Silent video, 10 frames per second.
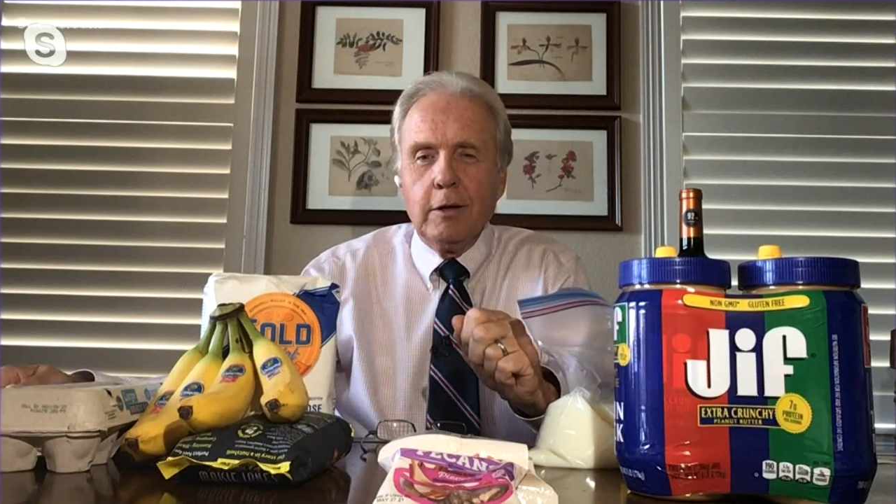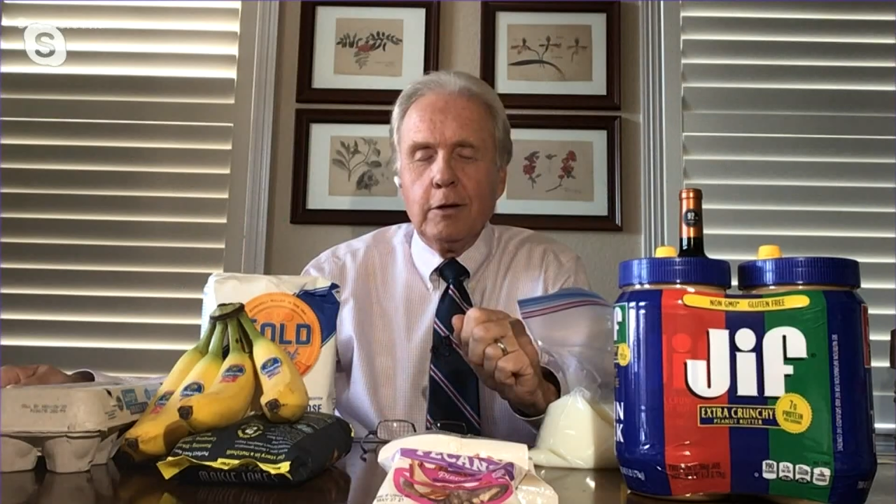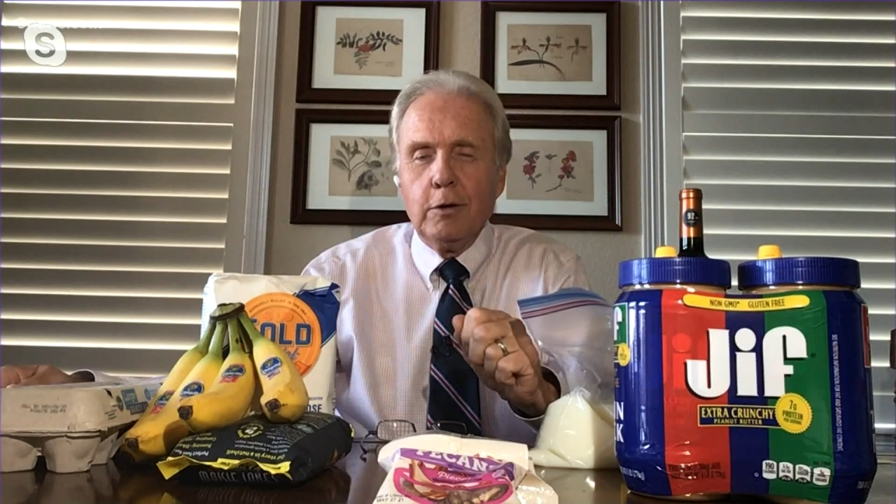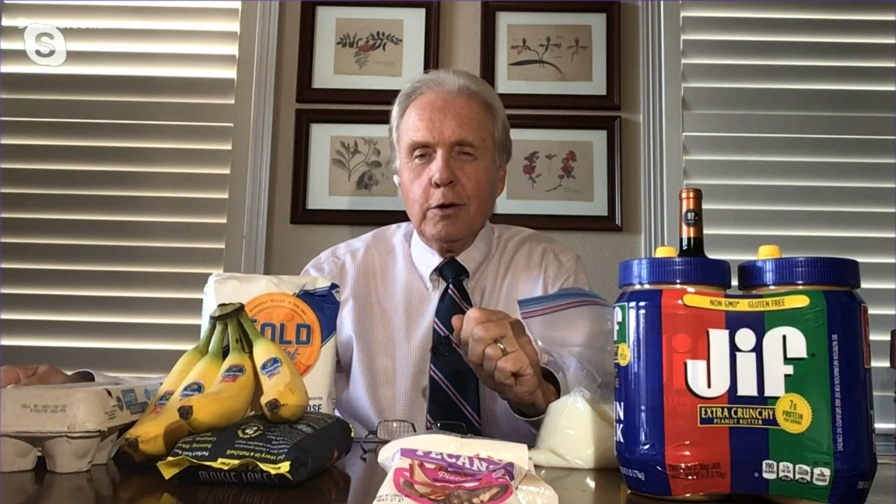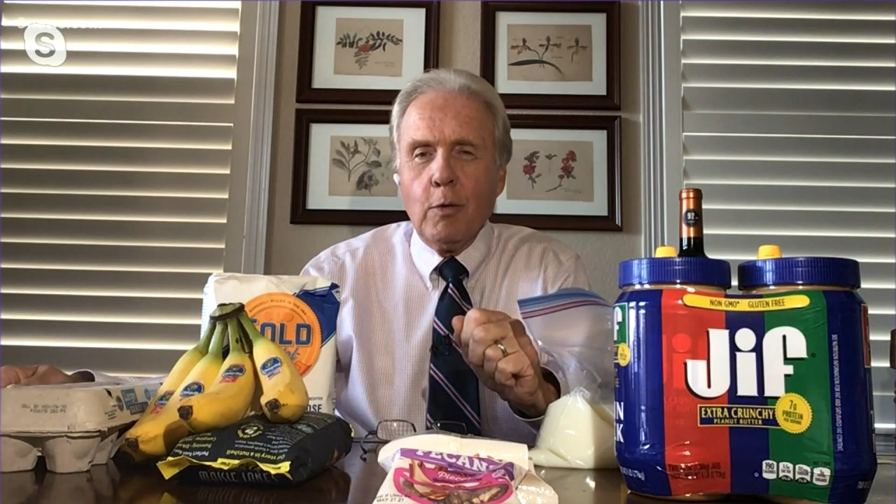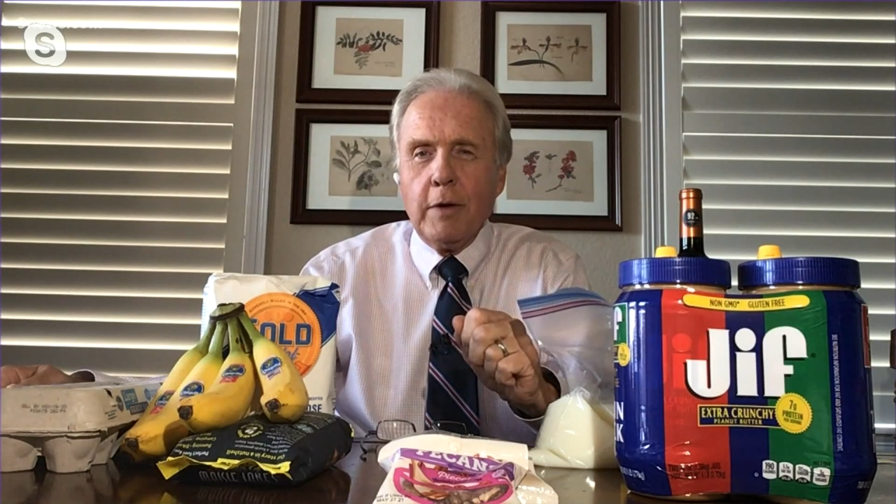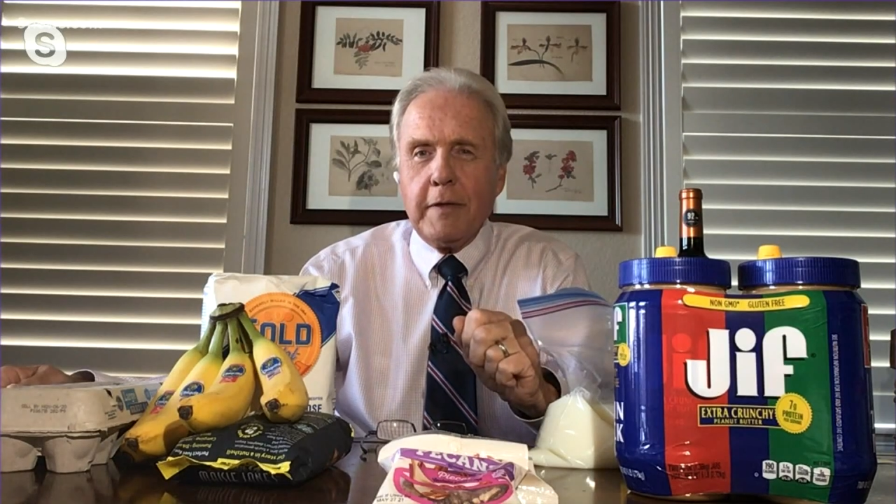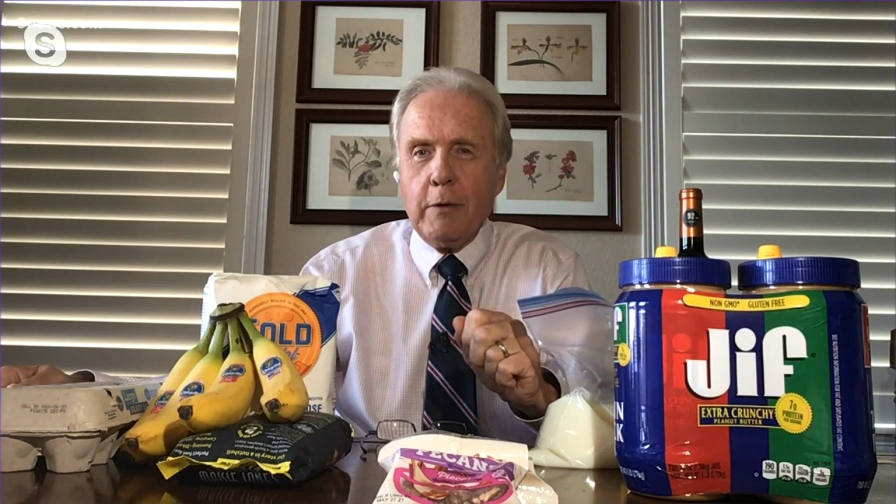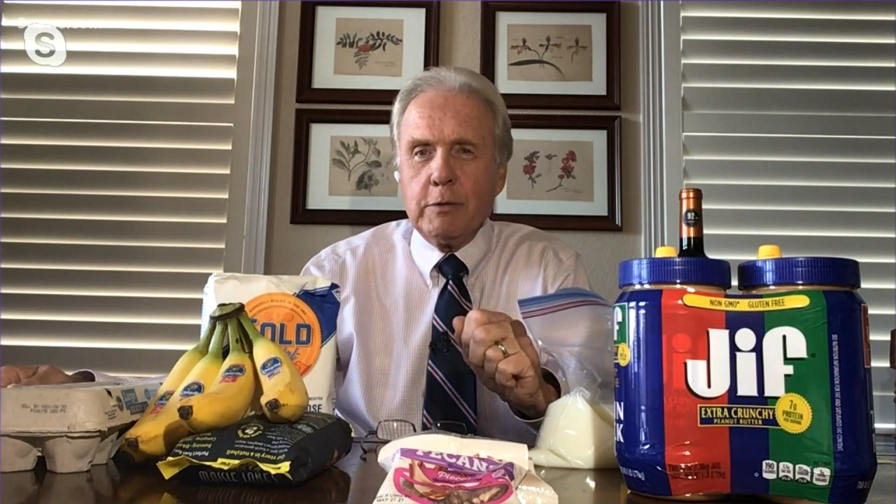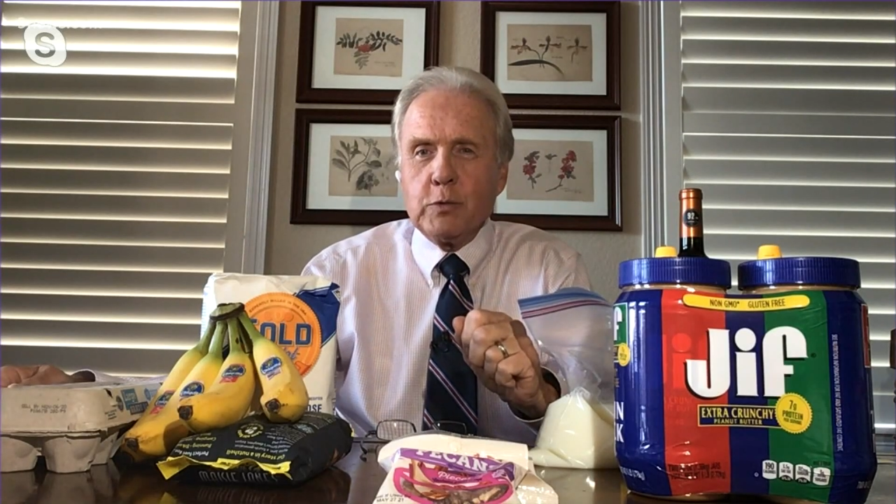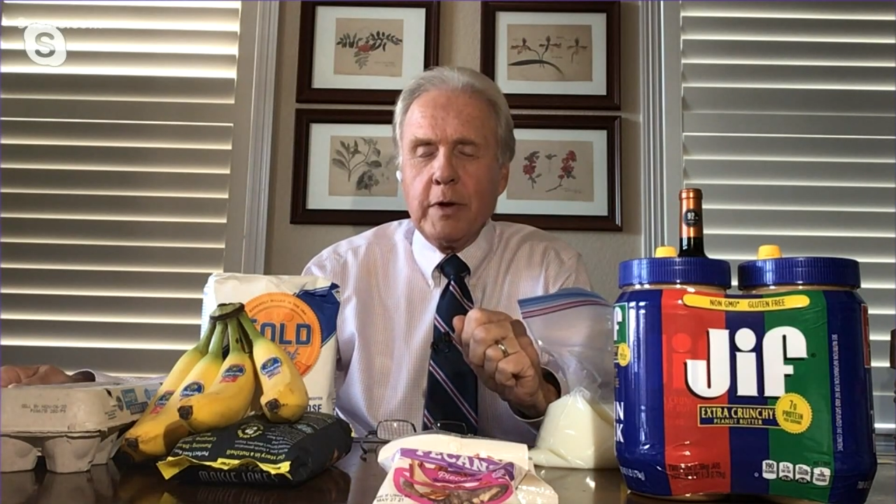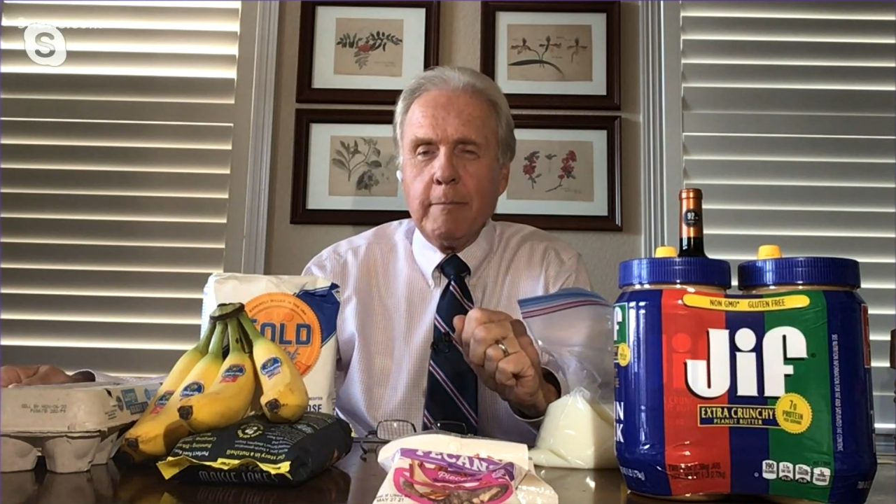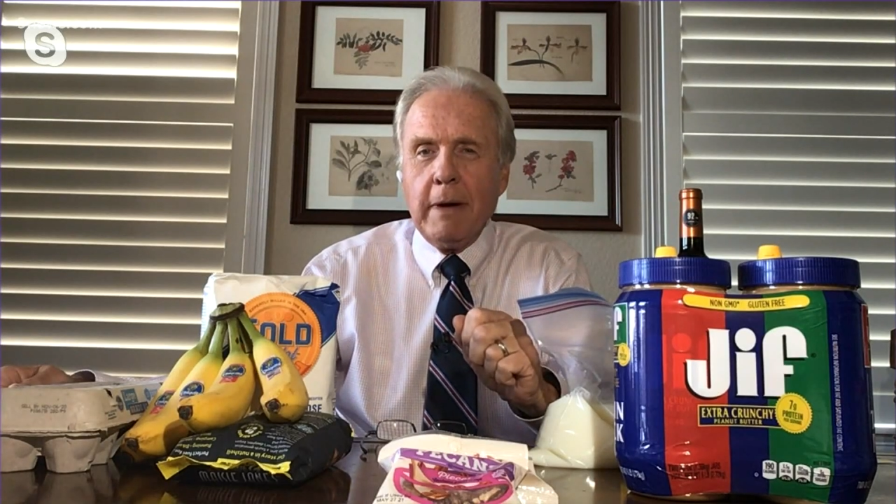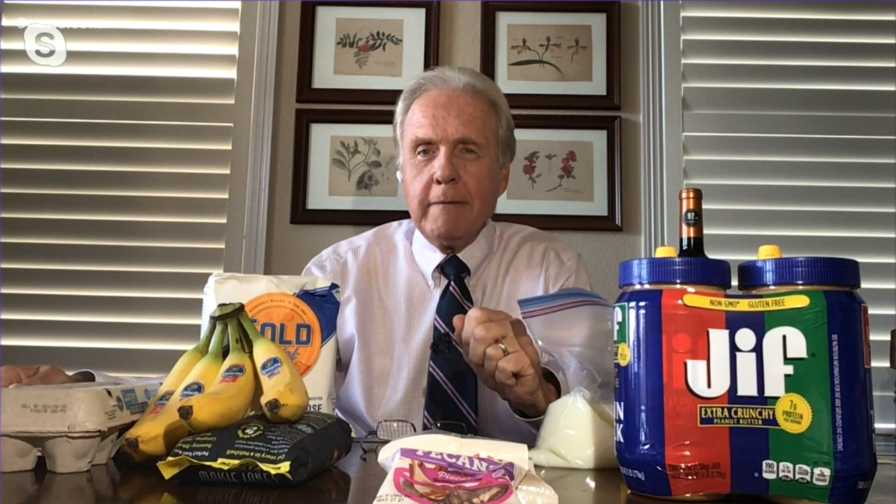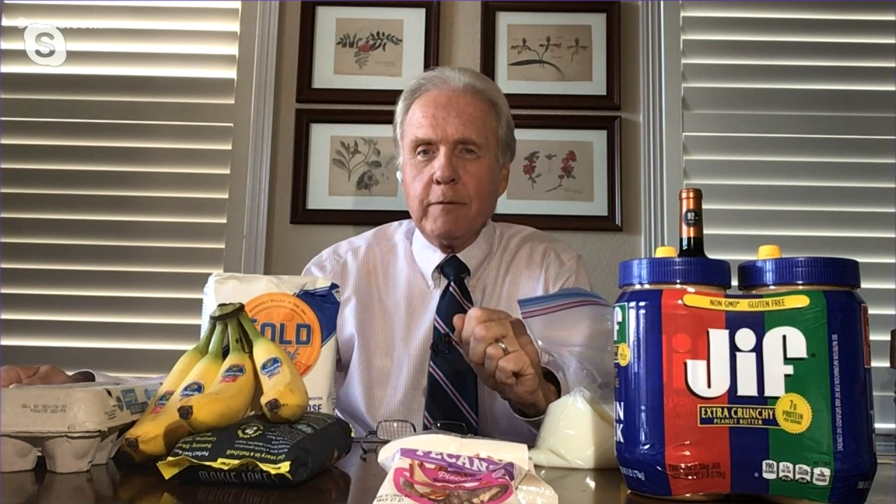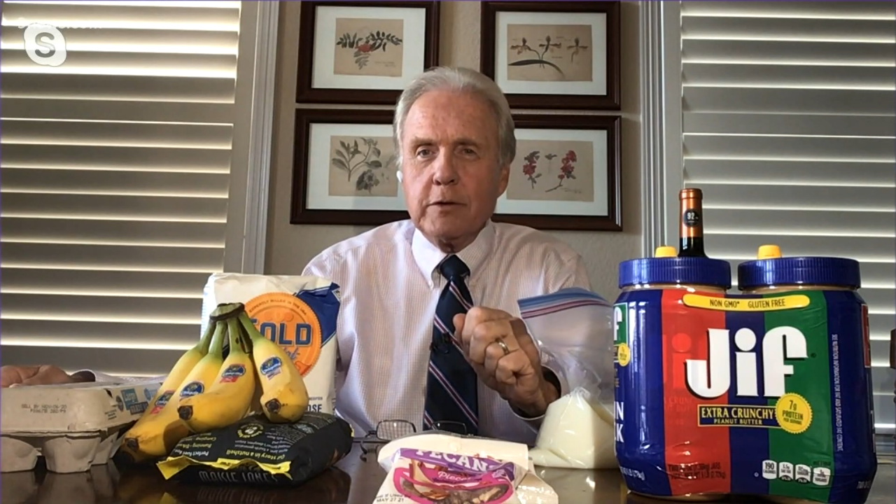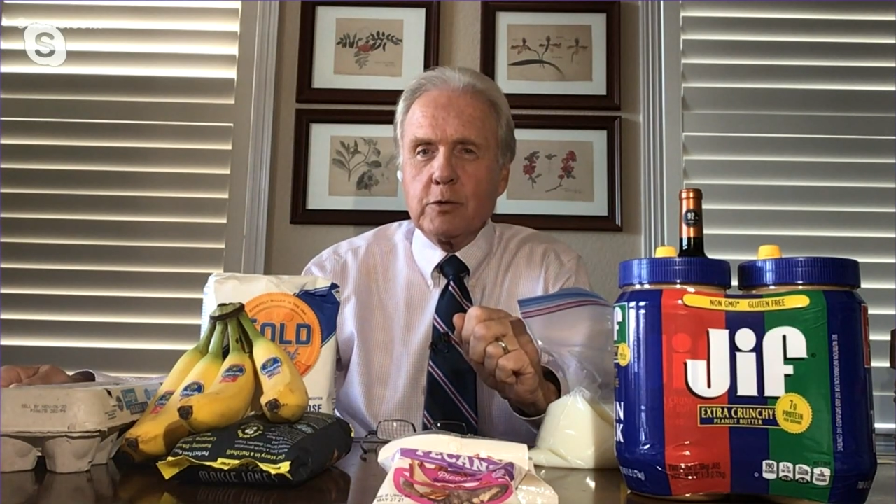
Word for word: You know what? That was one of my first